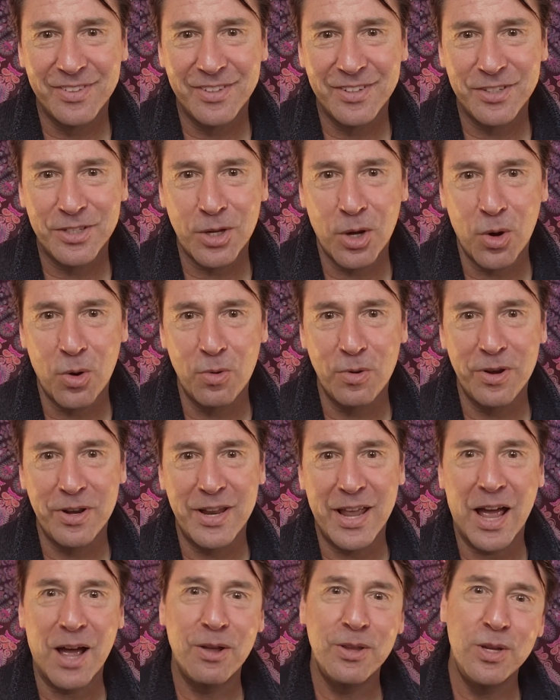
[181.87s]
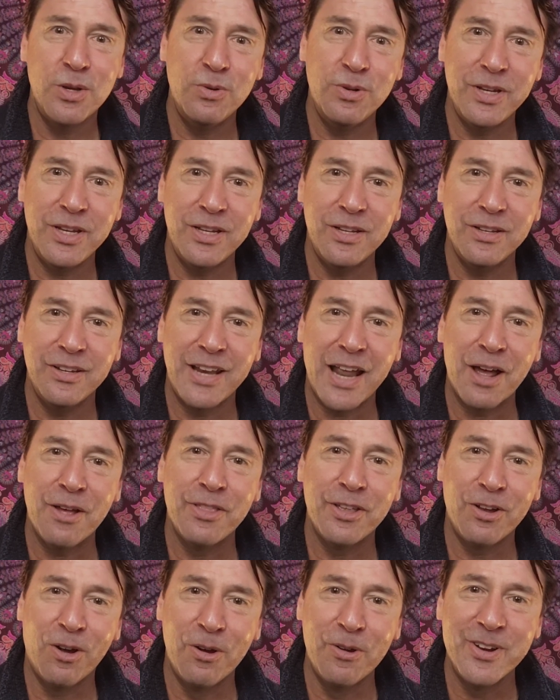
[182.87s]
So now
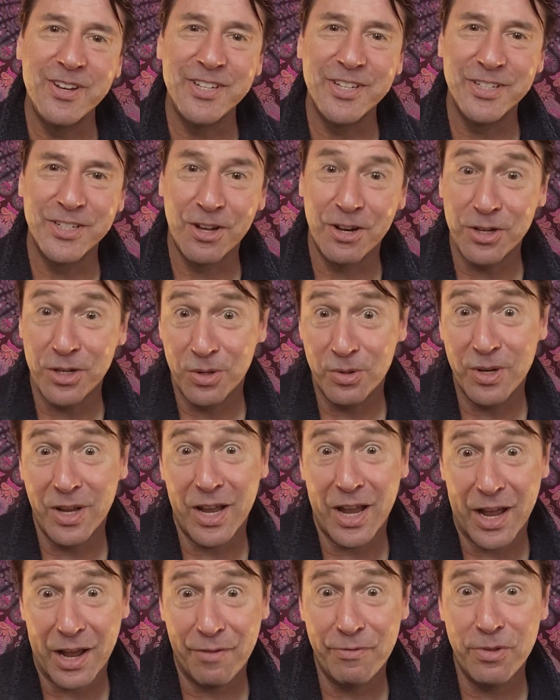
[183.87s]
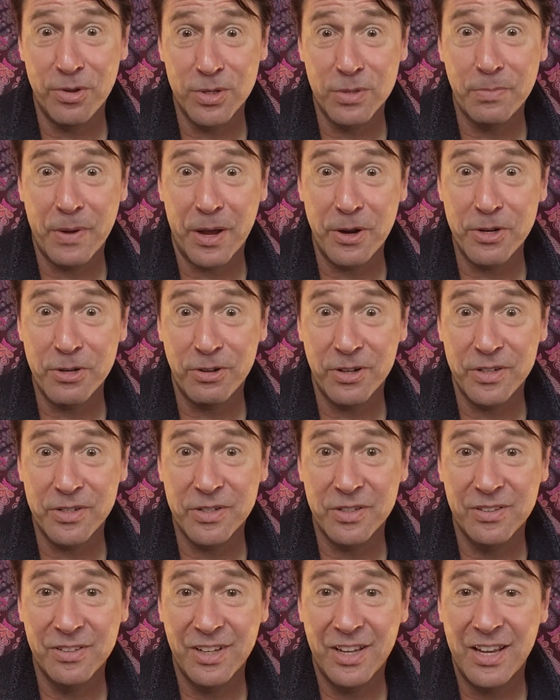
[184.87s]
the onus is on you to have those
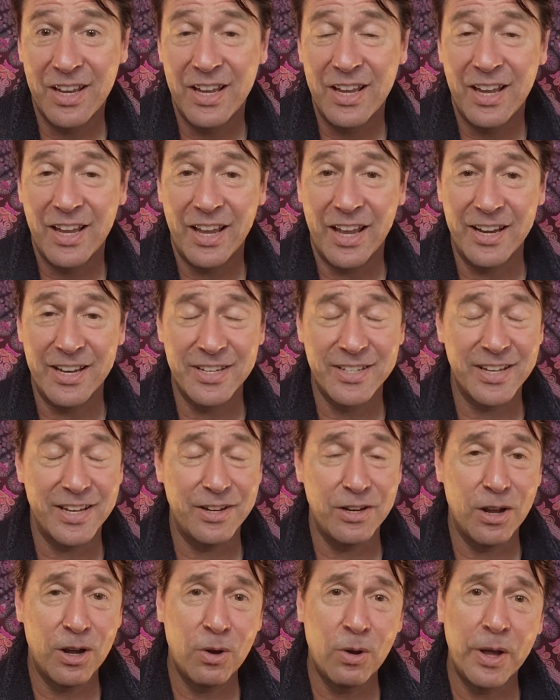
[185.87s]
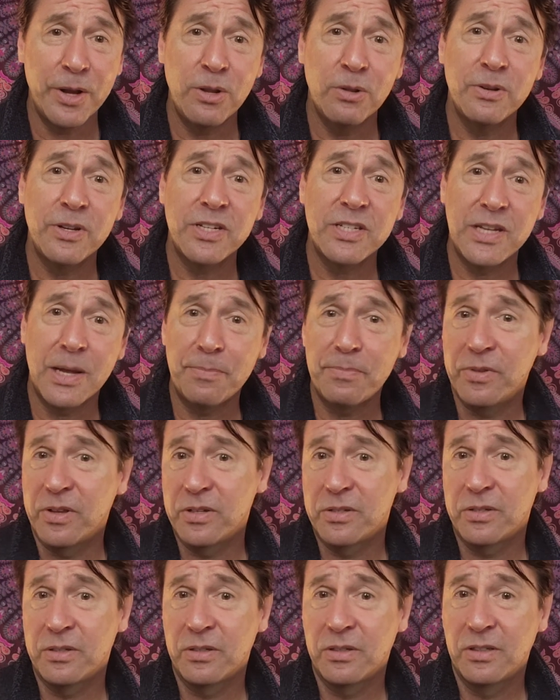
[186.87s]
boundaries and to say, no, I don't accept
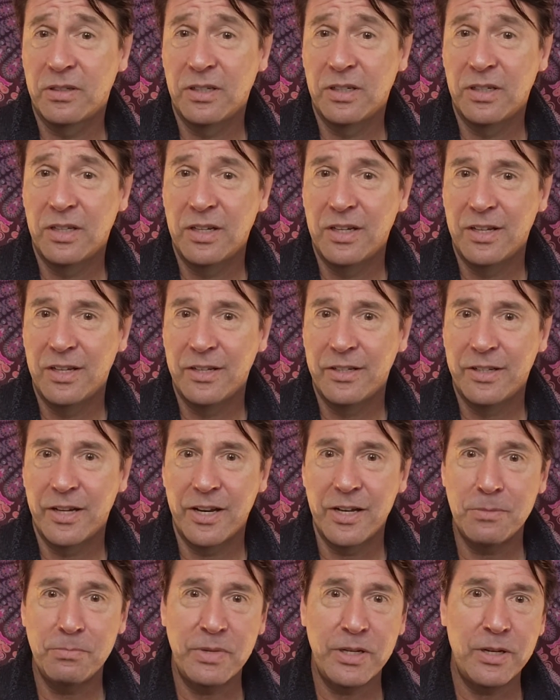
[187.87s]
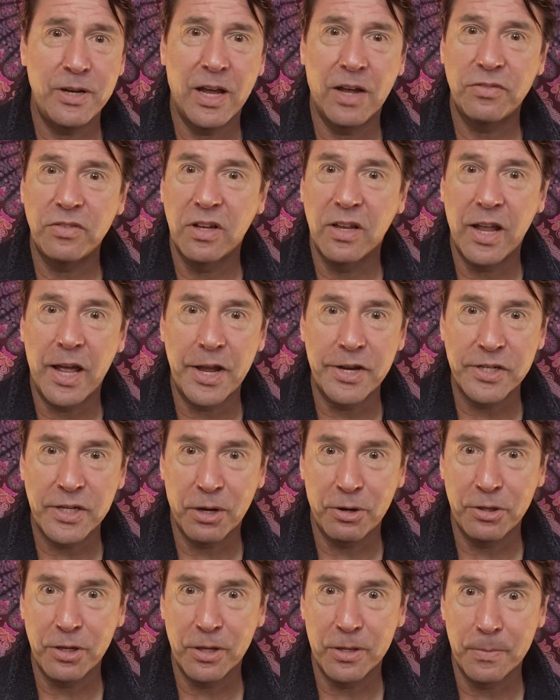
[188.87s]
this. That doesn't mean you have to lash
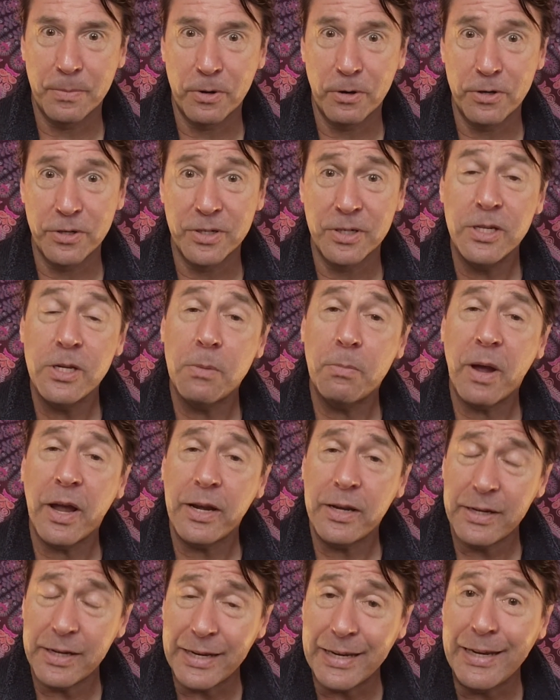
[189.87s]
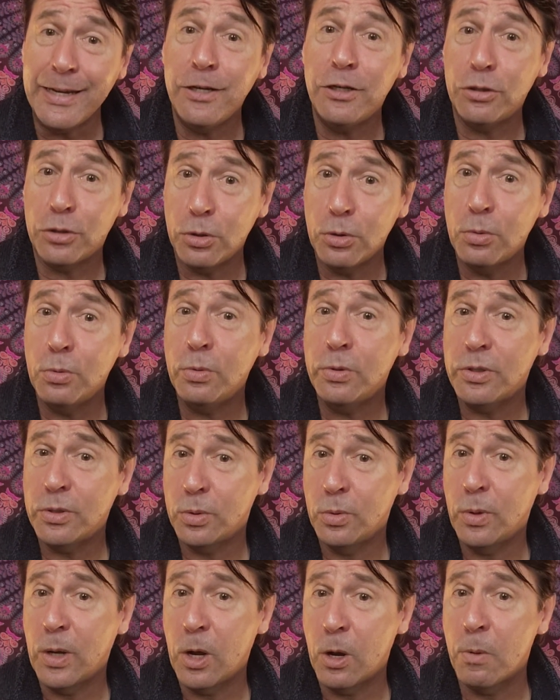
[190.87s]
out at the other person. You might need to
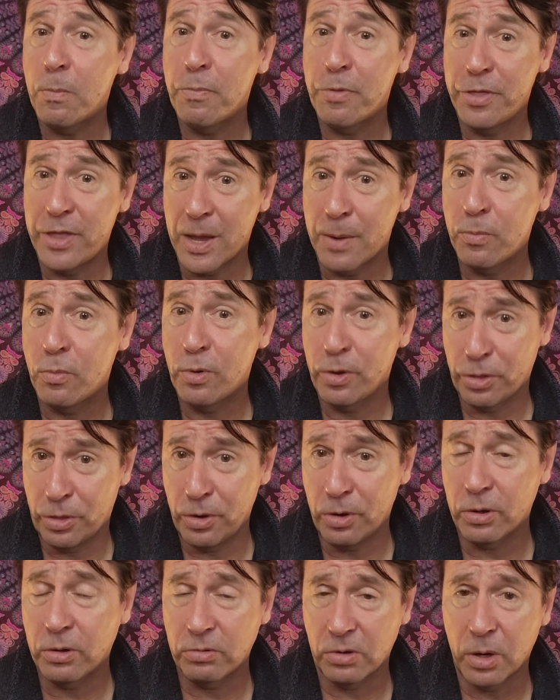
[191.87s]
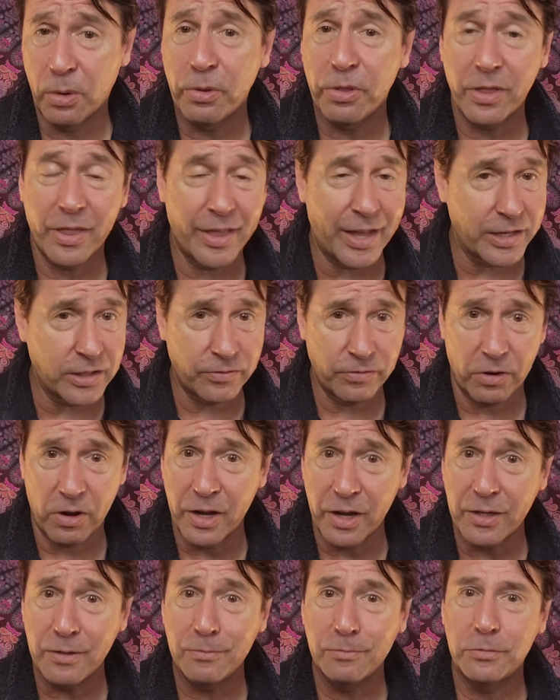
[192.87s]
help them with their growth. That's
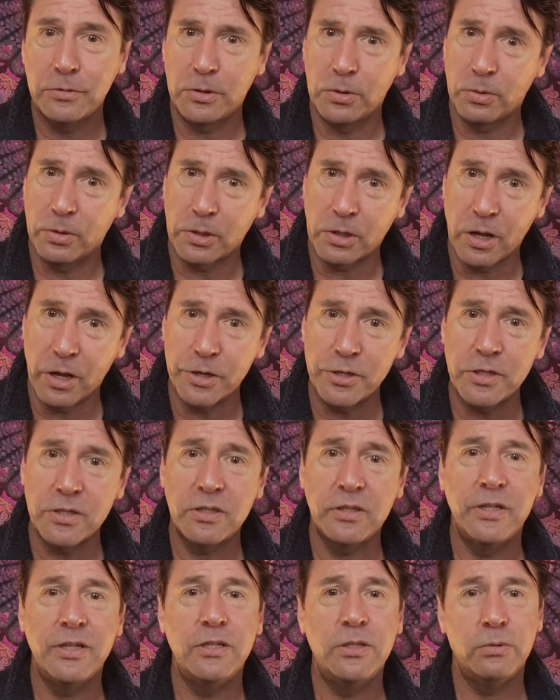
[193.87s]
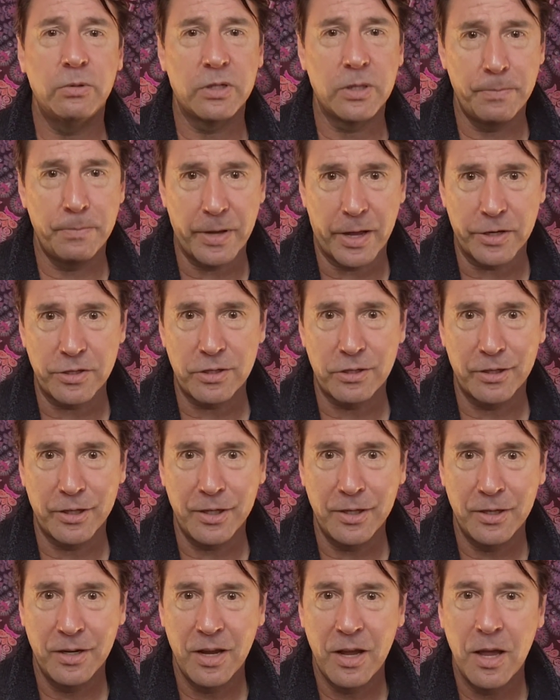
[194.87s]
fine. Do it consciously, do it compassionately,